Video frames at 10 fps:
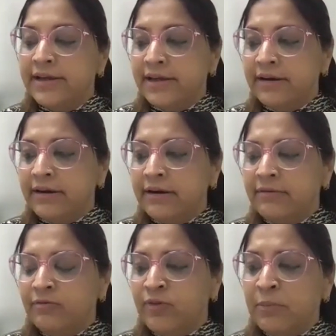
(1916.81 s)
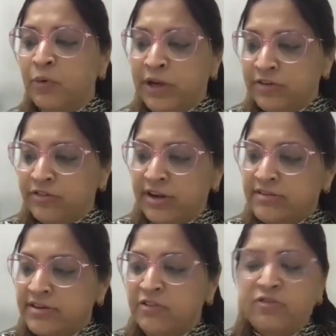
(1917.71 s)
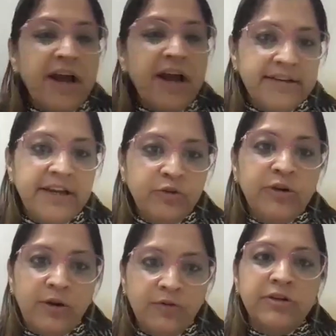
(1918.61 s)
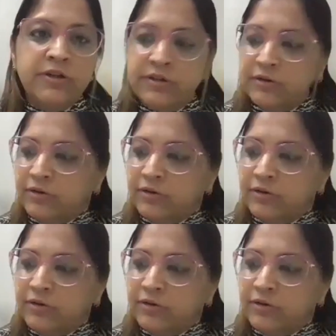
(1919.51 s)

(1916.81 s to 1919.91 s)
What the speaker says: One more interesting fact that you covered